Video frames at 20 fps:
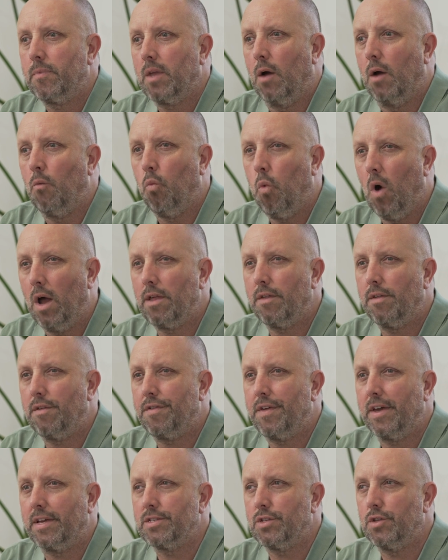And one of the
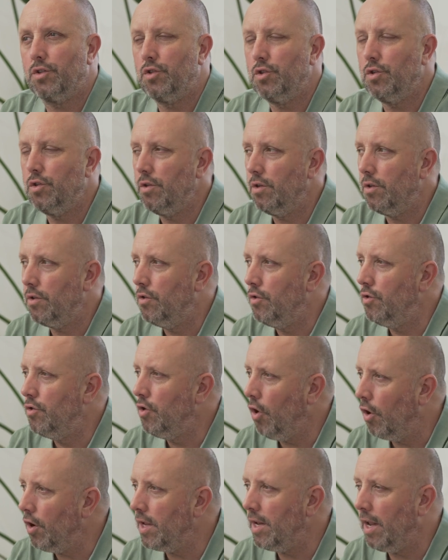things
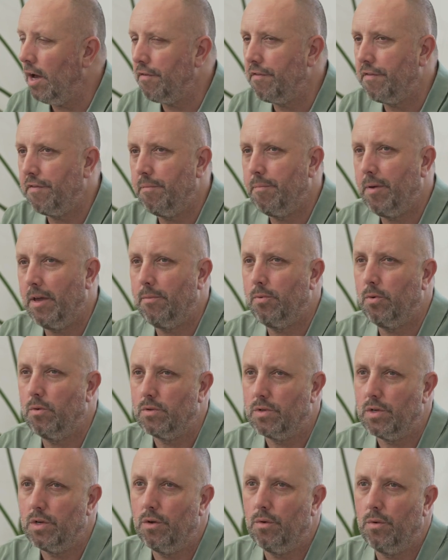not enough people
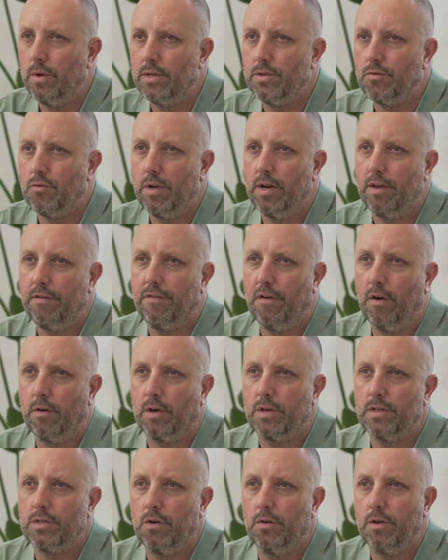do is really
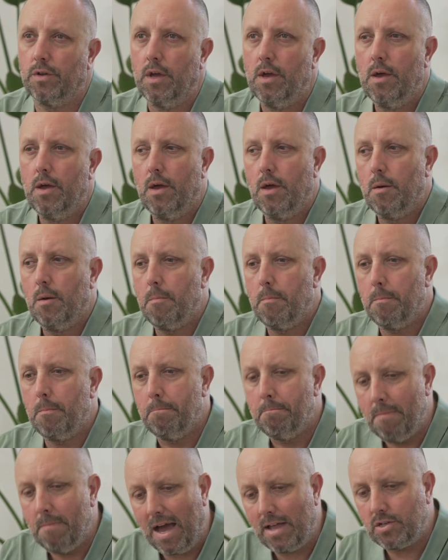focus on
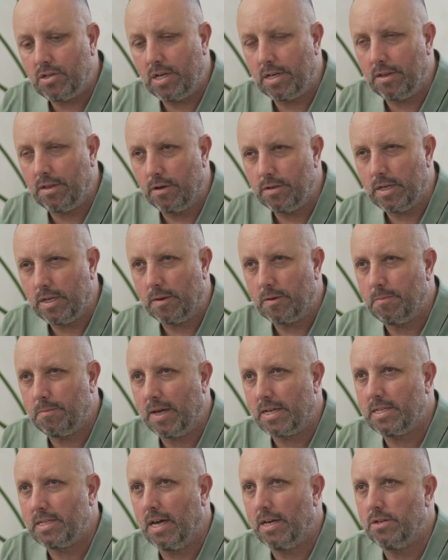matching those
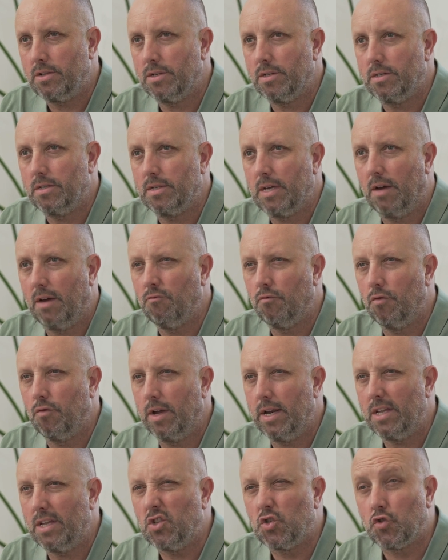expectations and
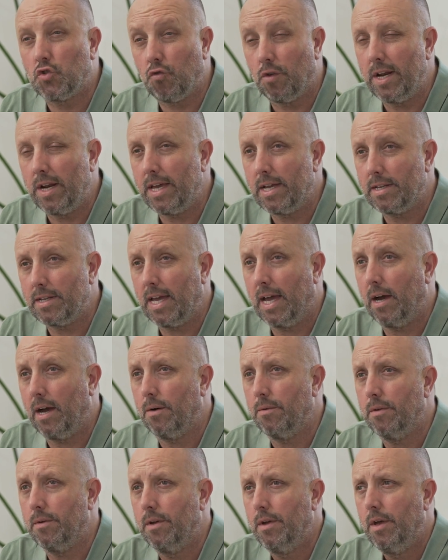really drilling
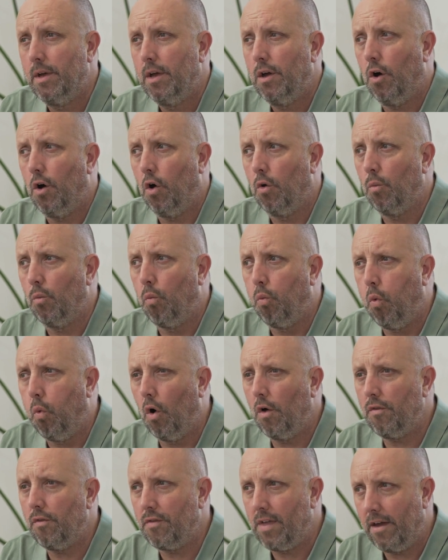down on
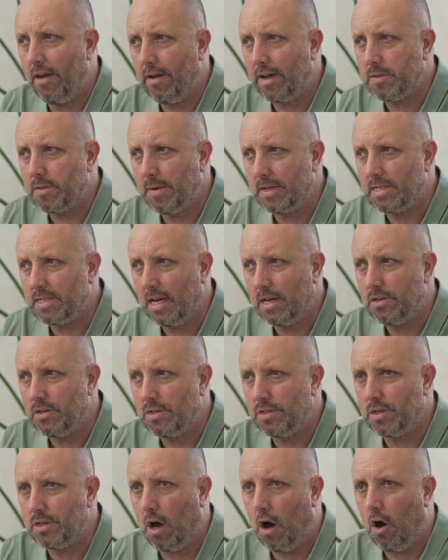what their
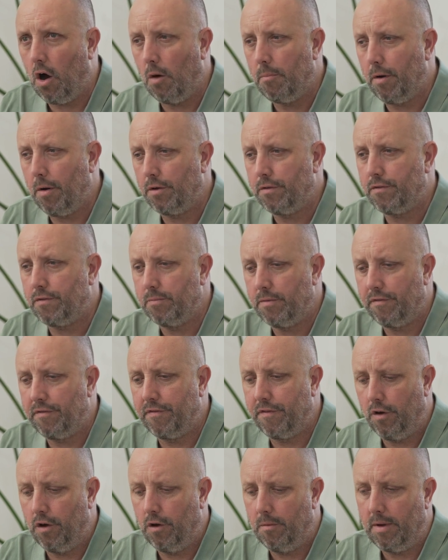expectations are, both from the
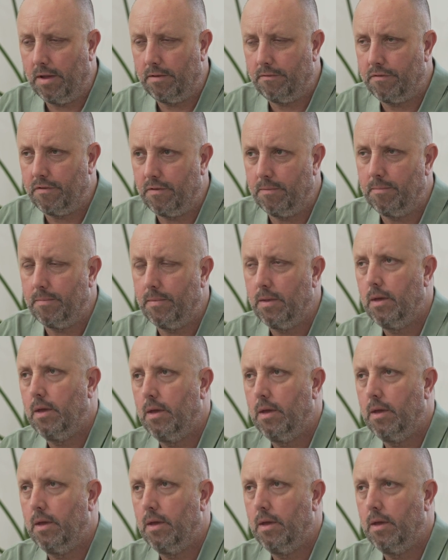firm and from